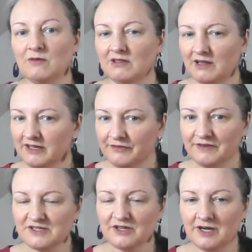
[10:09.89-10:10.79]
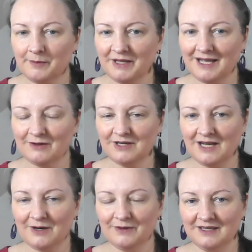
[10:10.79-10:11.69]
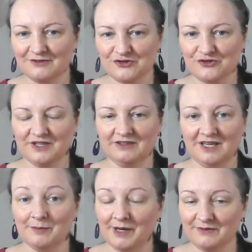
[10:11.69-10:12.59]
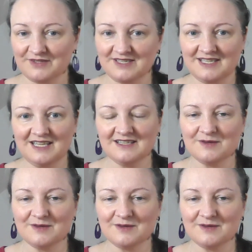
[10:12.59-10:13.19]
A lot of things are coming out now in Australia about the stings,